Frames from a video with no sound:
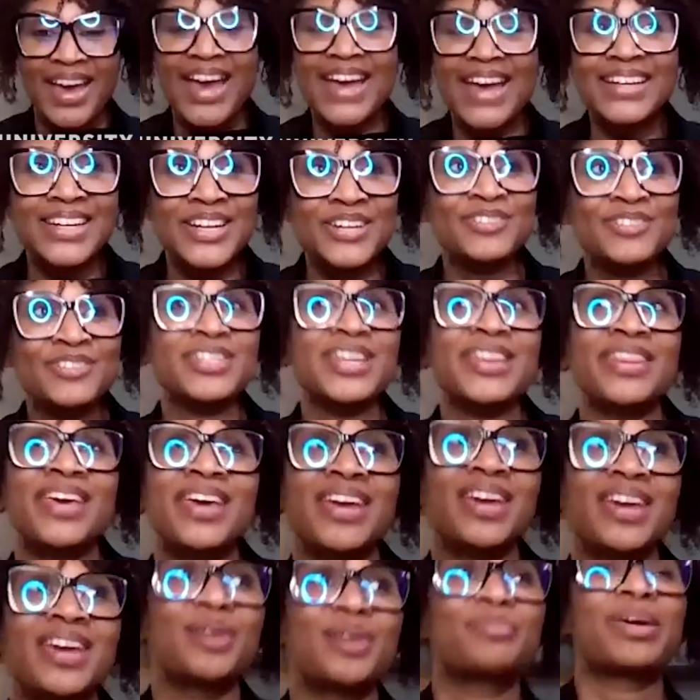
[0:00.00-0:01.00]
And here's the
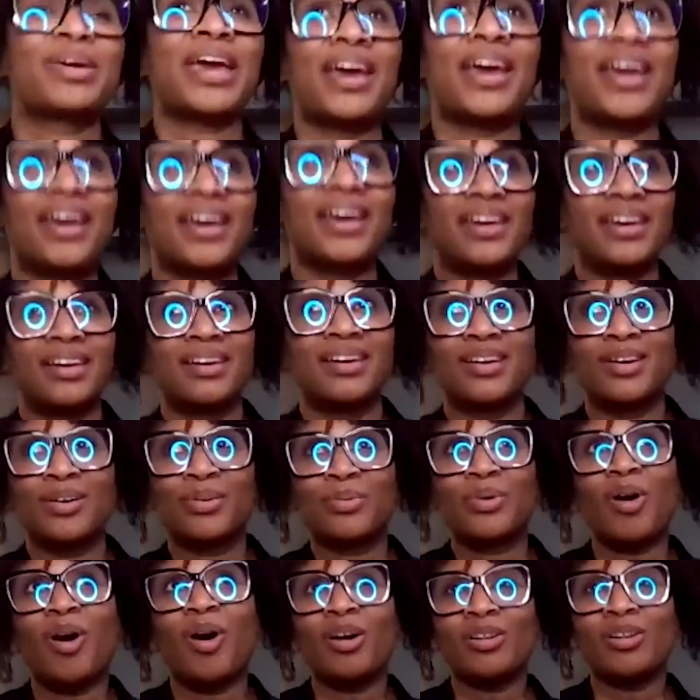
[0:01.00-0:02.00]
thing, MK,
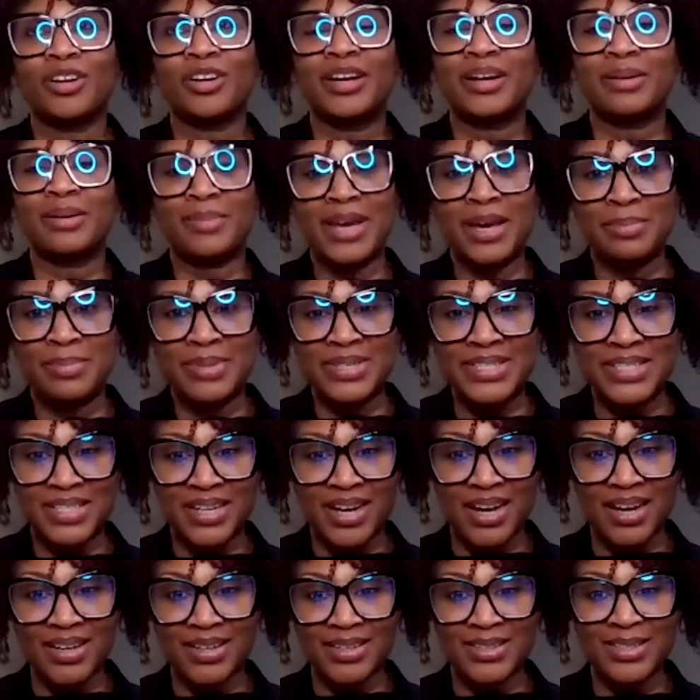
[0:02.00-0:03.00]
we're all going to make
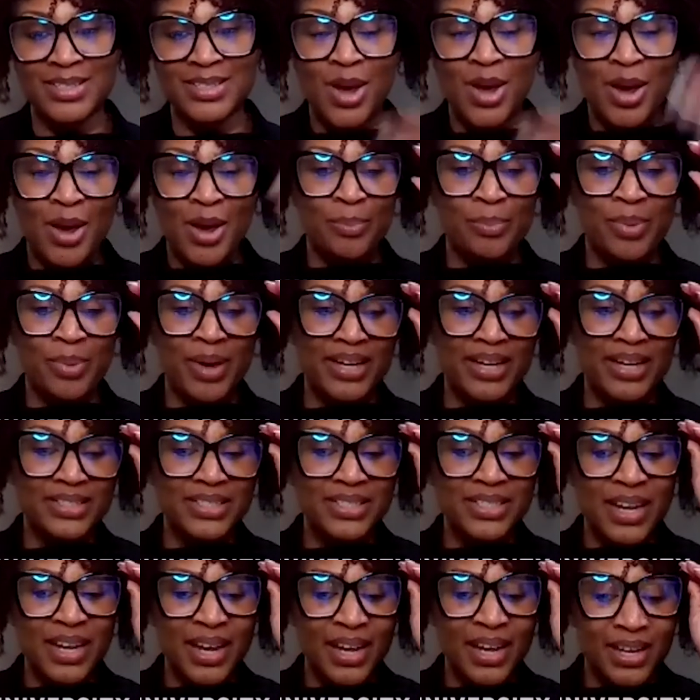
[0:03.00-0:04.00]
mistakes.
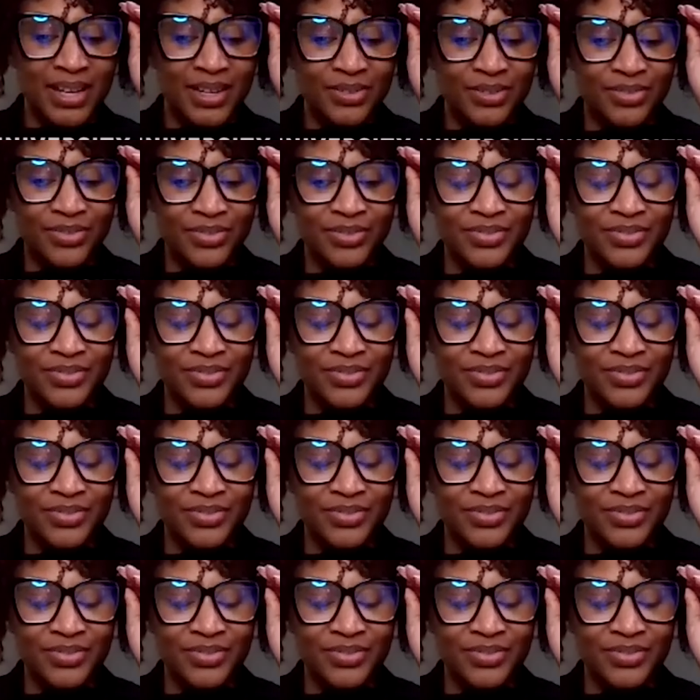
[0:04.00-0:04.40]
But if